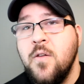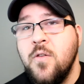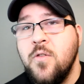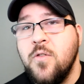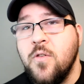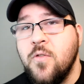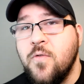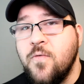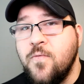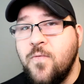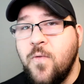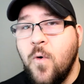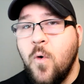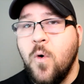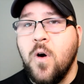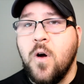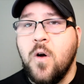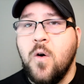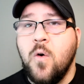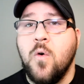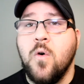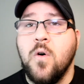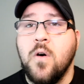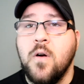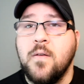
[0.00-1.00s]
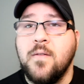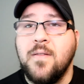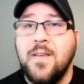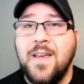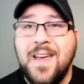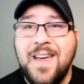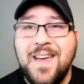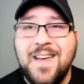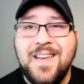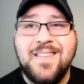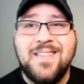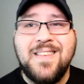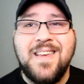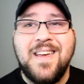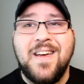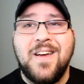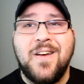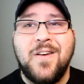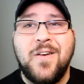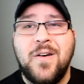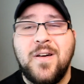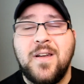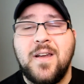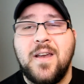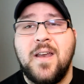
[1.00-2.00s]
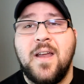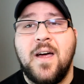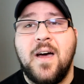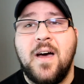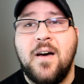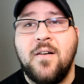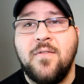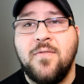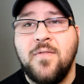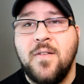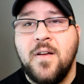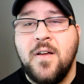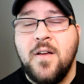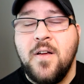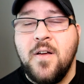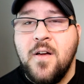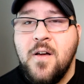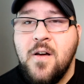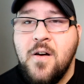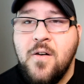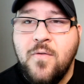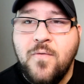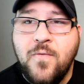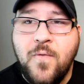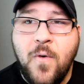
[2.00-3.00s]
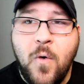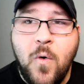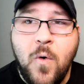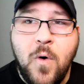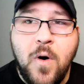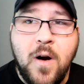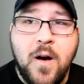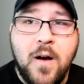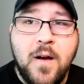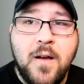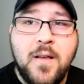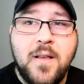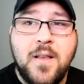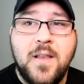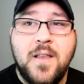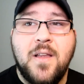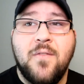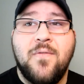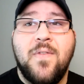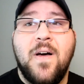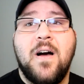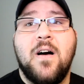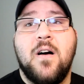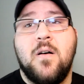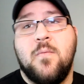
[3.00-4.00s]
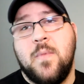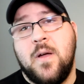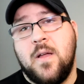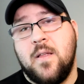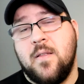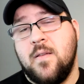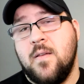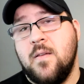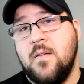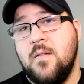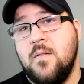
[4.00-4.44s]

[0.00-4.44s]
Just 4 cores. Is it good enough for development?